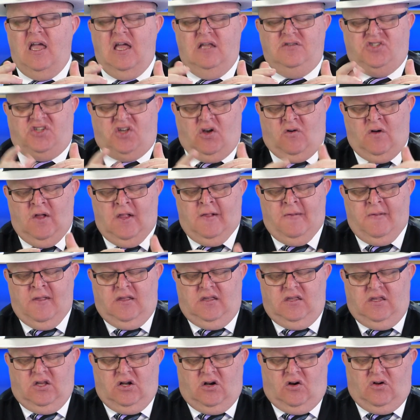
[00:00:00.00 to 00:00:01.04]
And so,
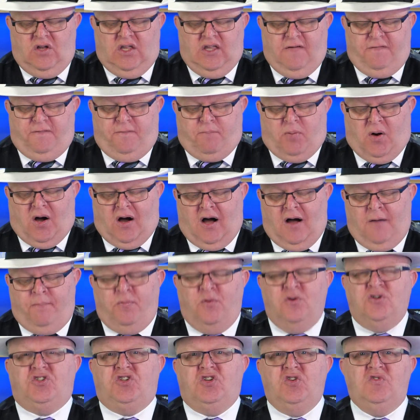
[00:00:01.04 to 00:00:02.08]
you know, if pop
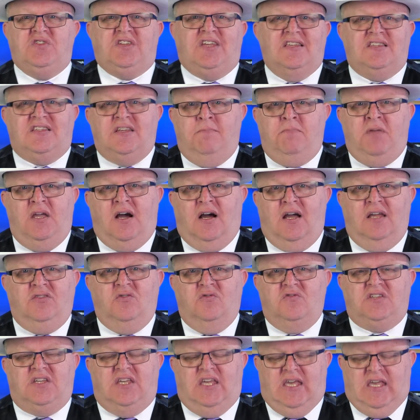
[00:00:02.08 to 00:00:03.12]
or juice gets in behind
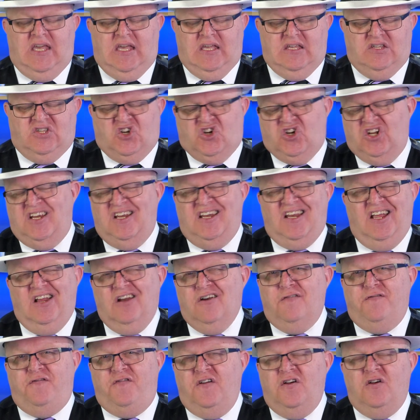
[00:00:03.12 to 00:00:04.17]
those keys, could it
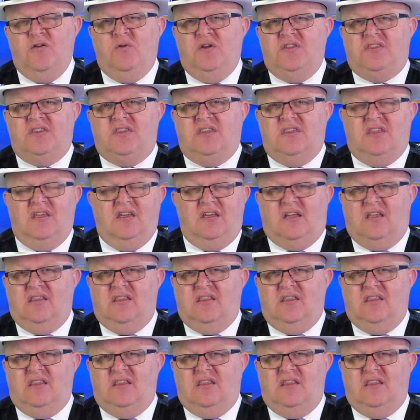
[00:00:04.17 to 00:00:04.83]
interfere with the